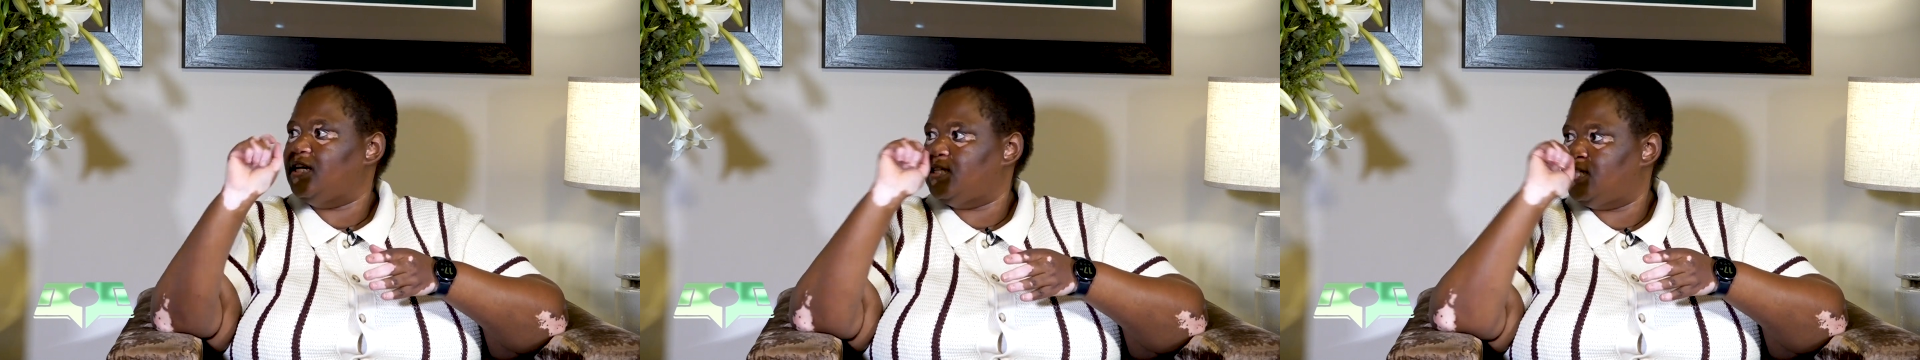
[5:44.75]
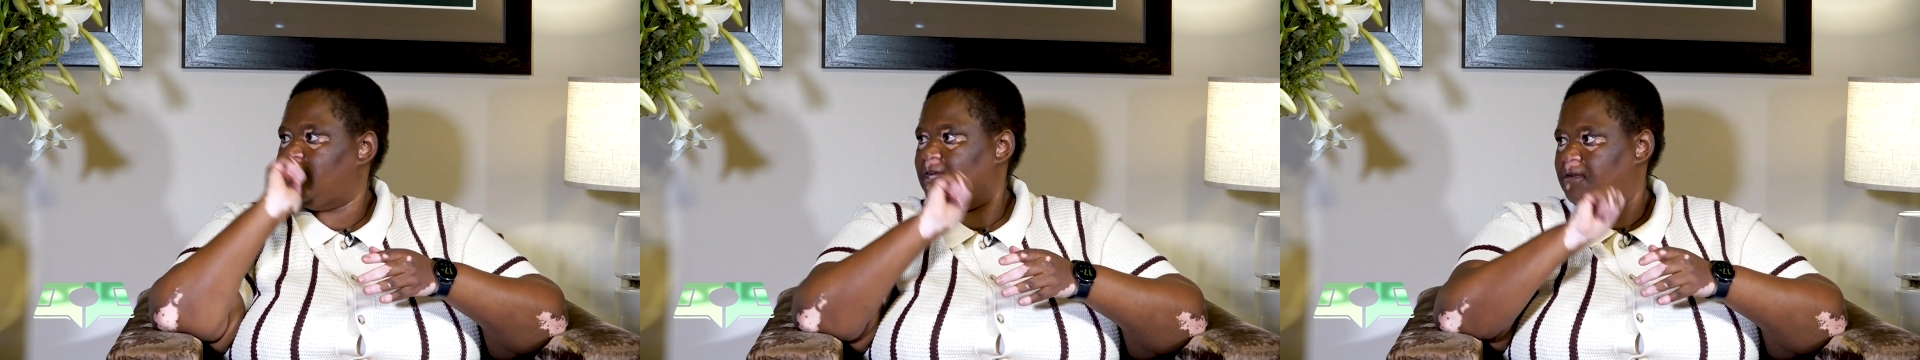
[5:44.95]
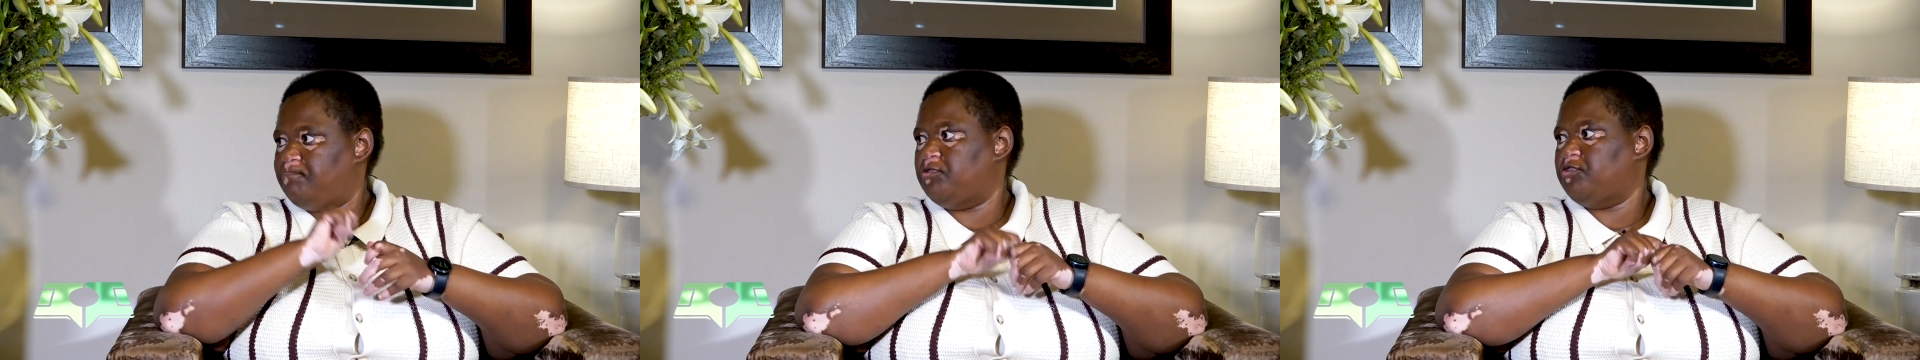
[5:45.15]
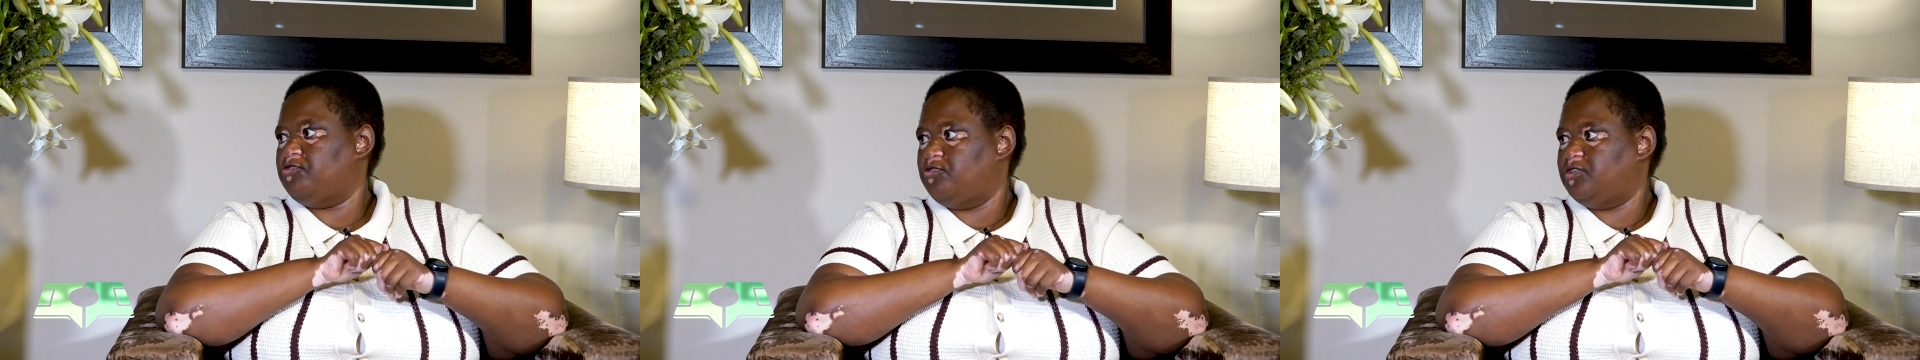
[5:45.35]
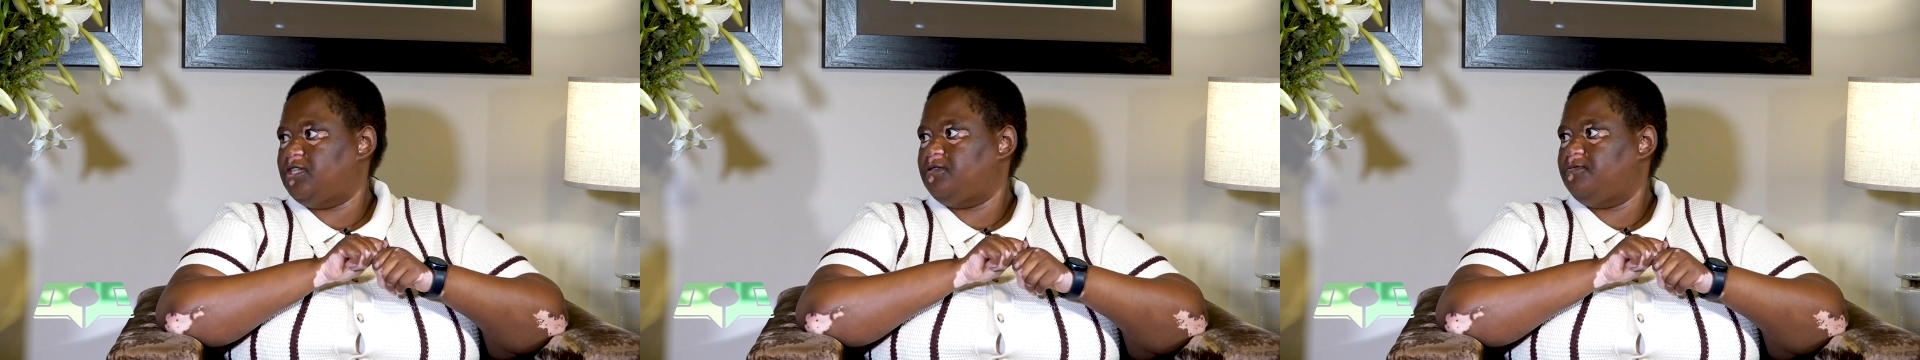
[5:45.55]
is a netball
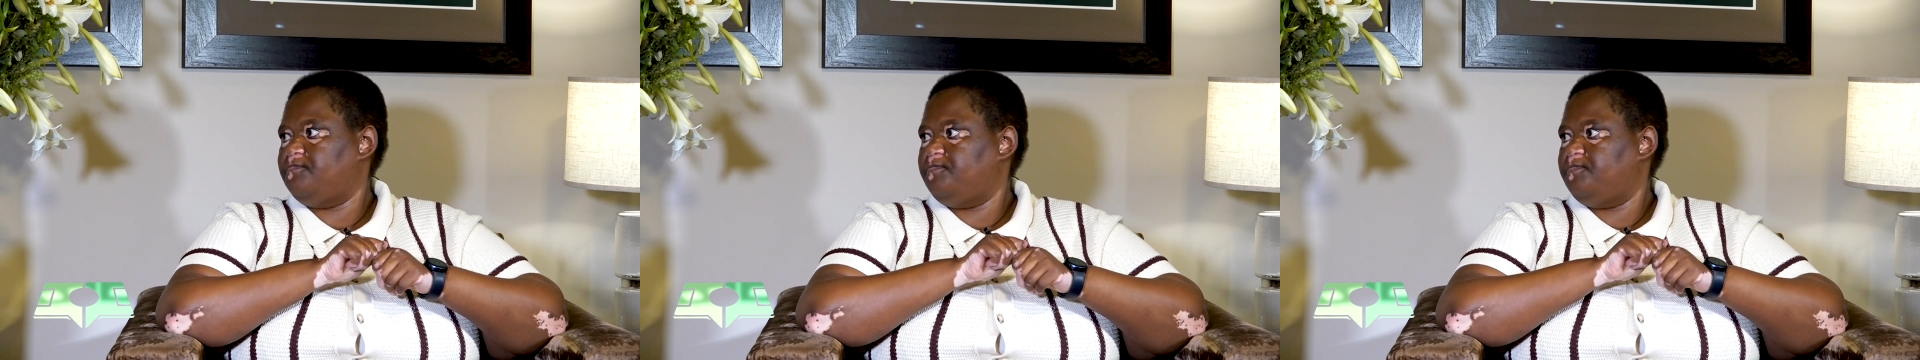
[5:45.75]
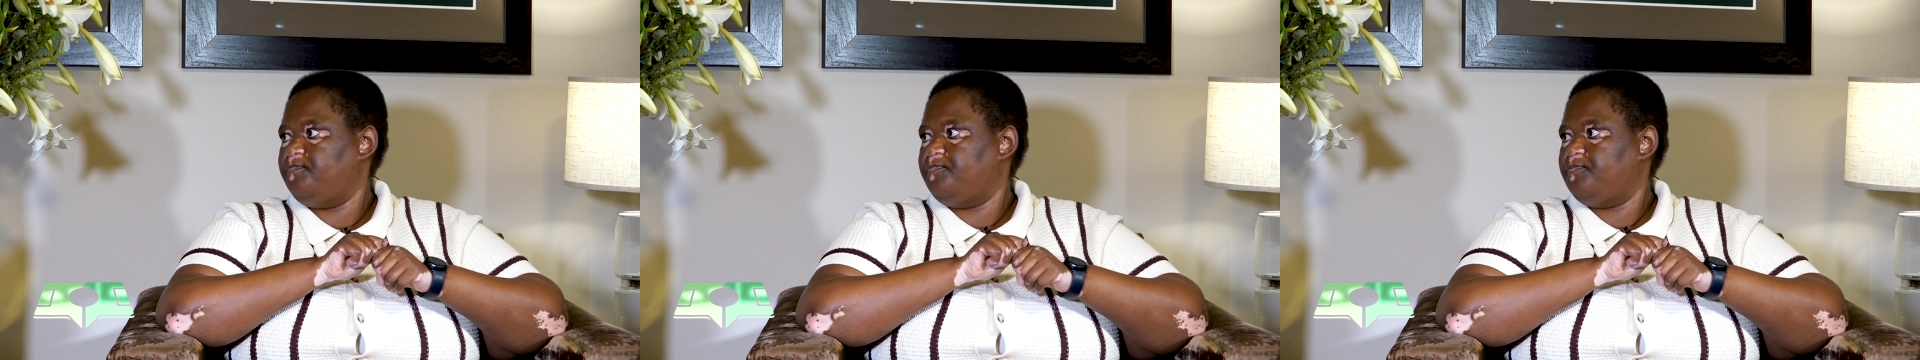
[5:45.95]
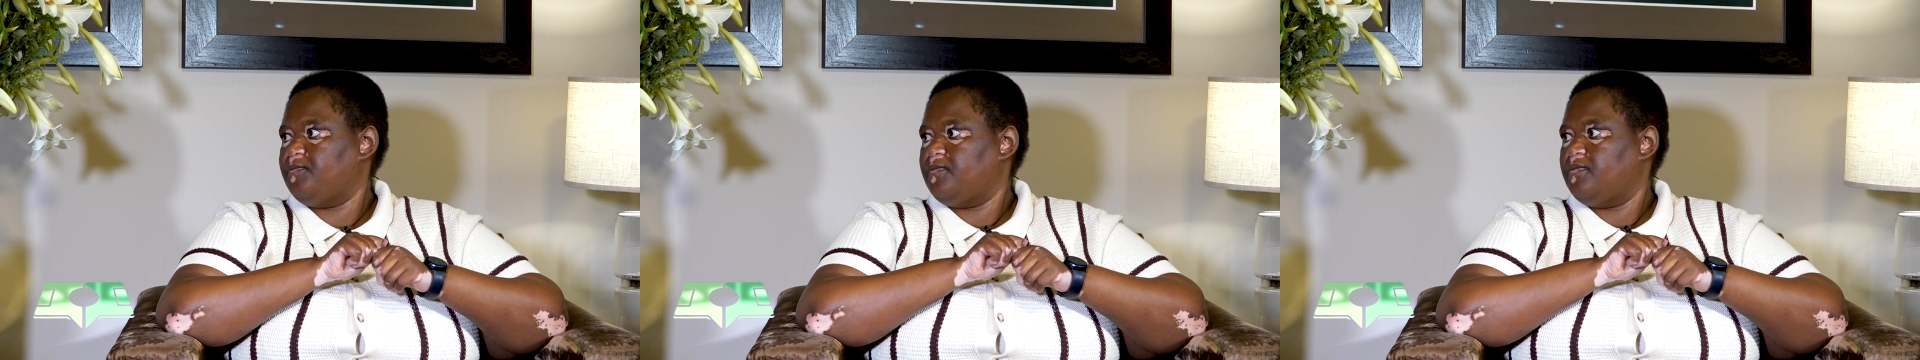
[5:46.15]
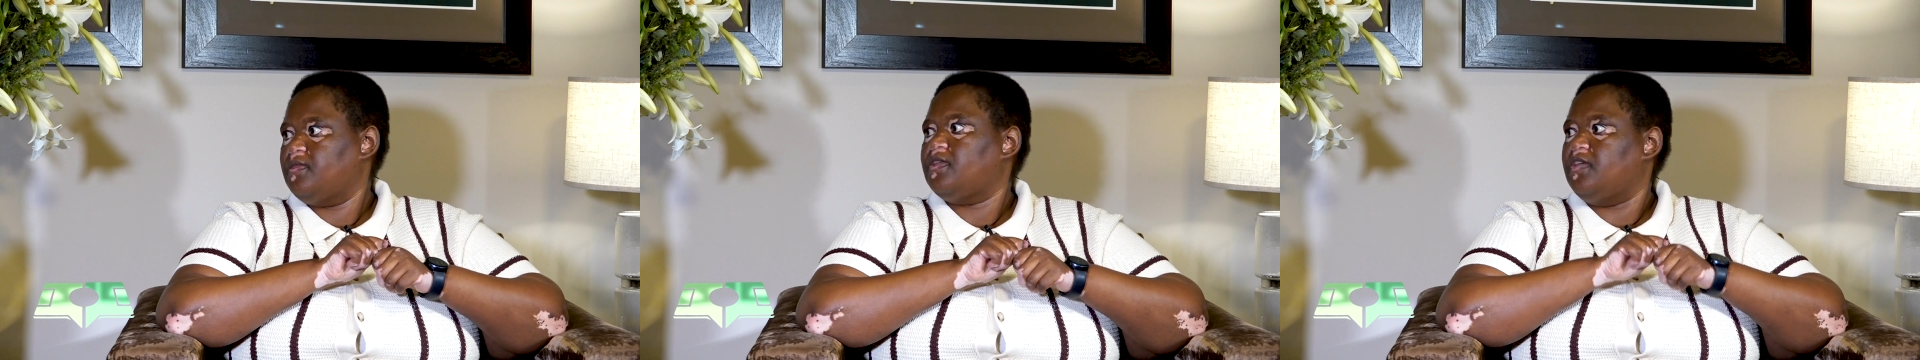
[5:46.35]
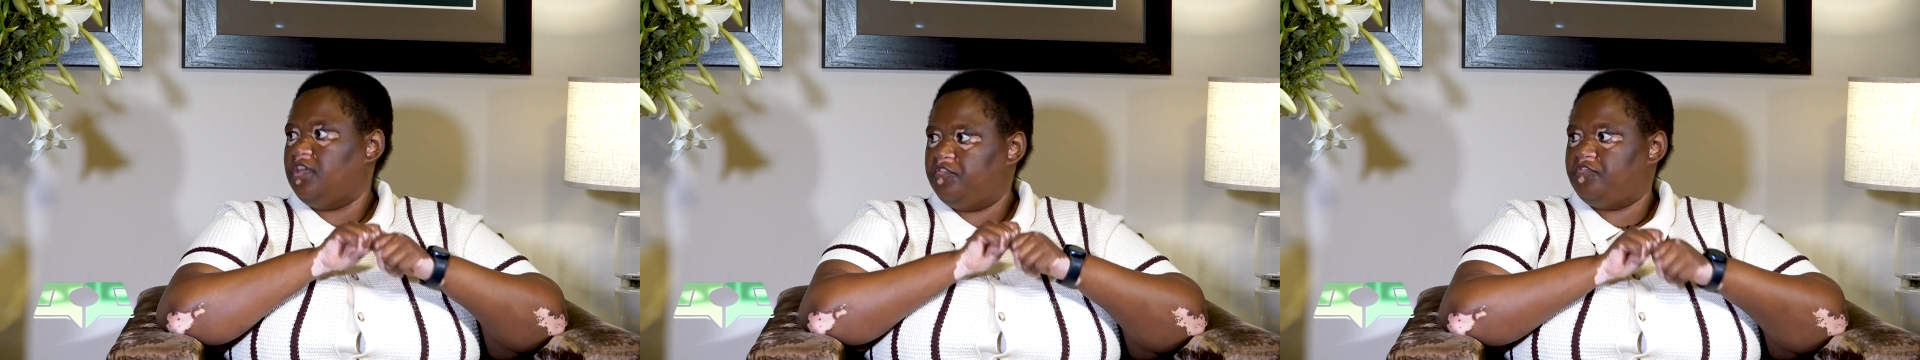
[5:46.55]
court?
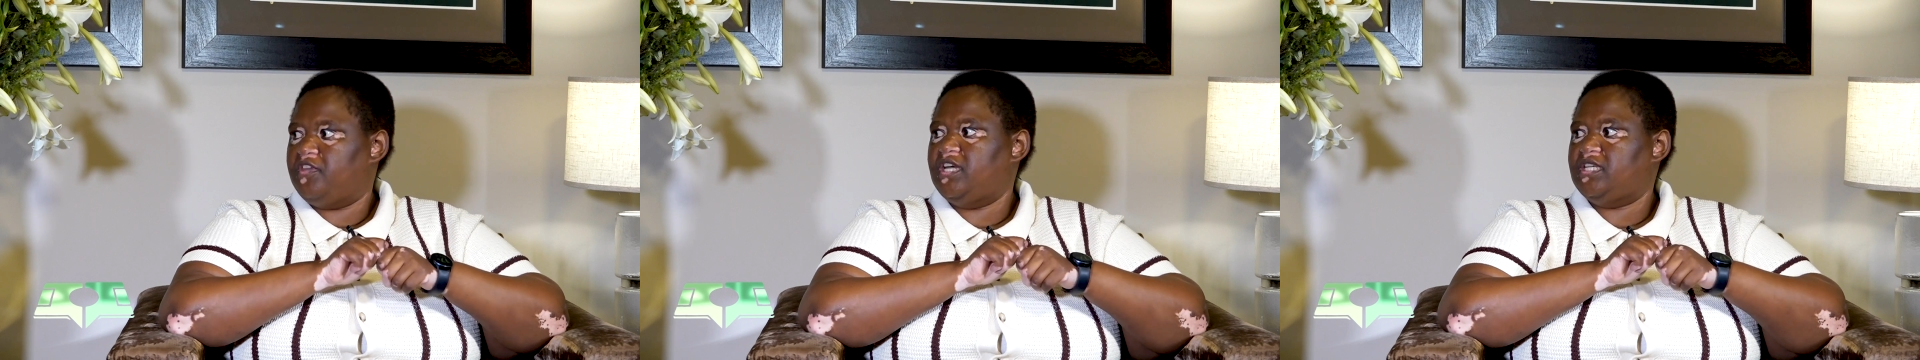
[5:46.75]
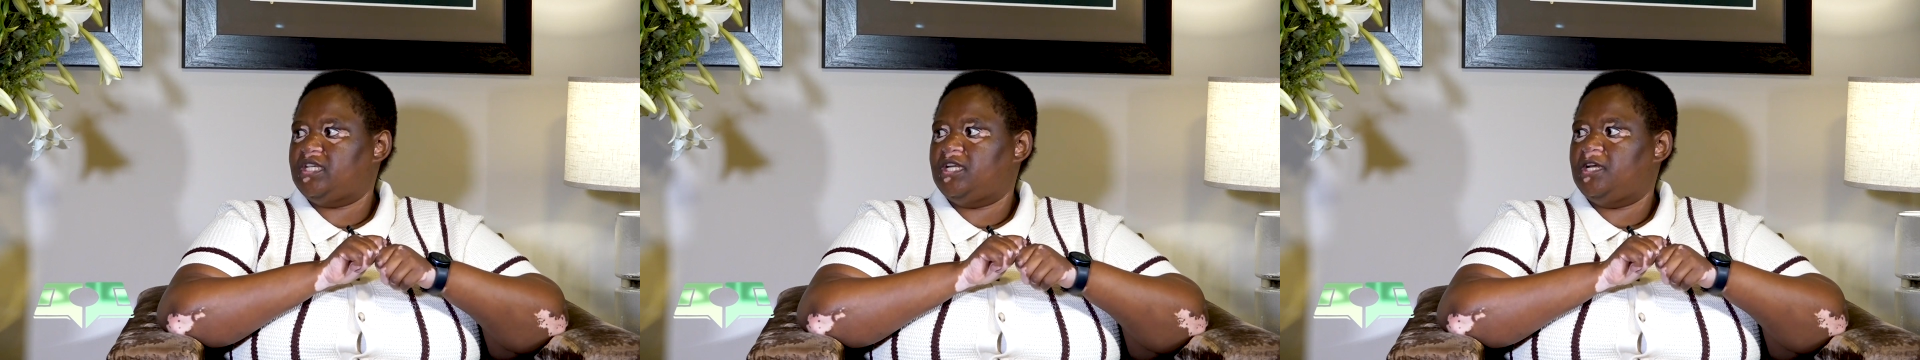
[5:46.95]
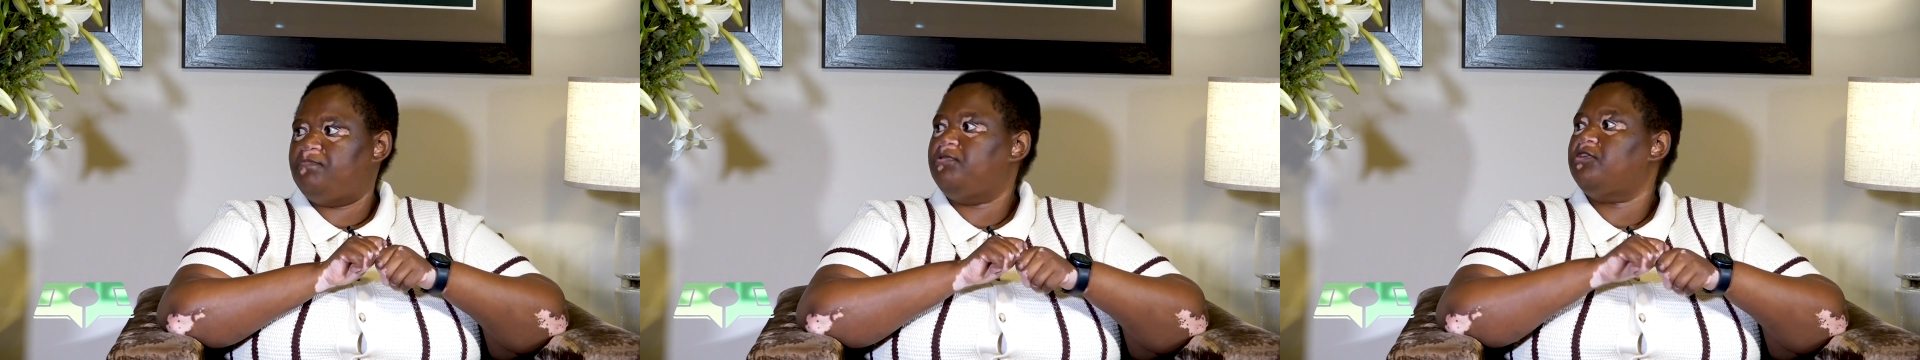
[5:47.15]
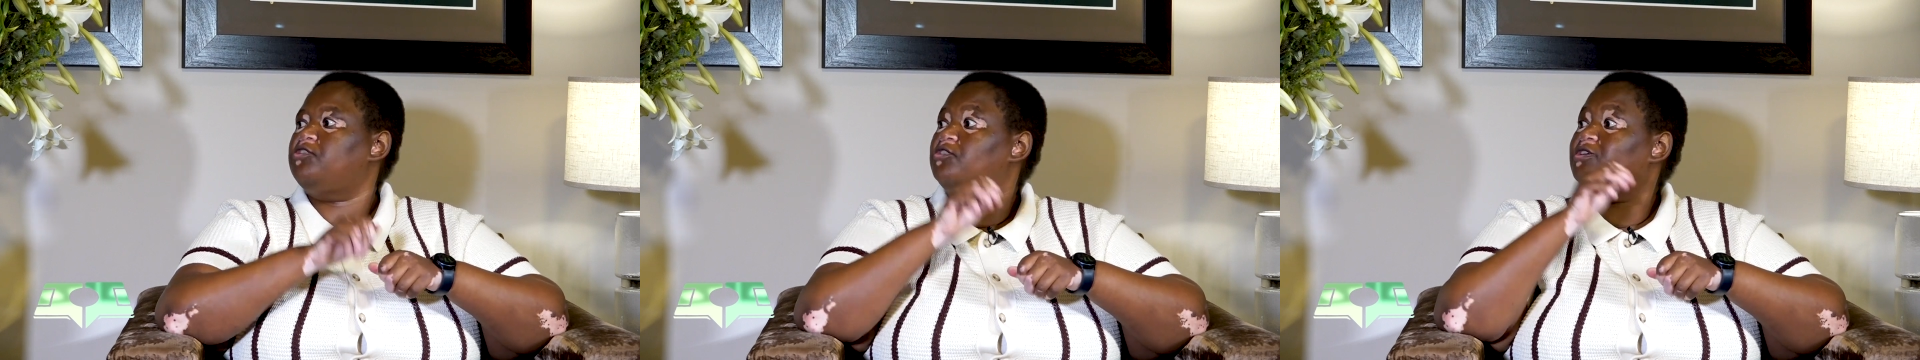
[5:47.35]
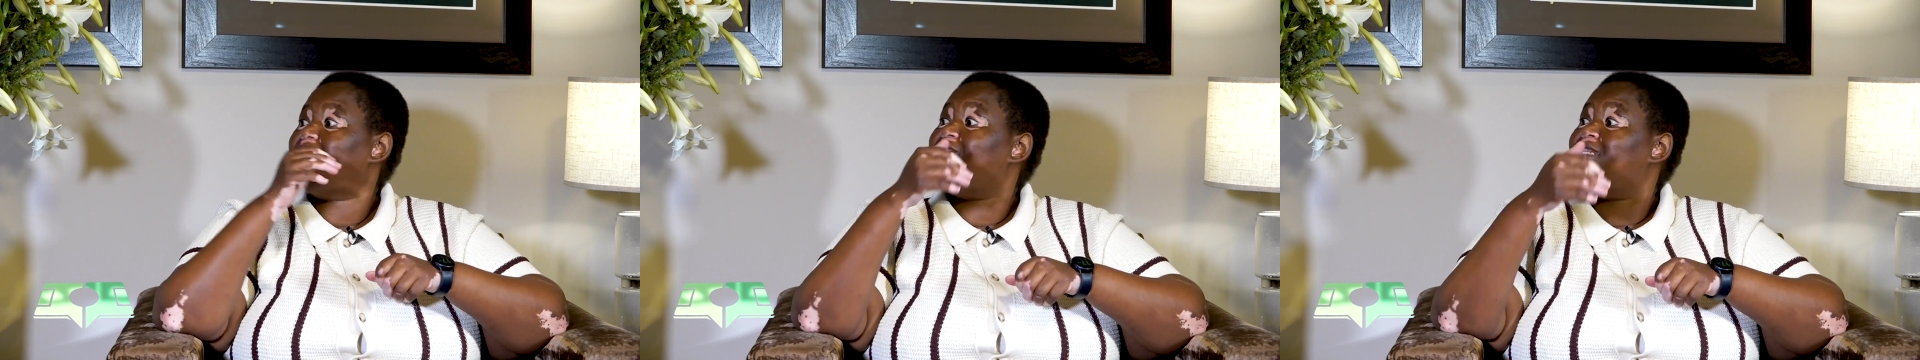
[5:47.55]
If there is a netball court,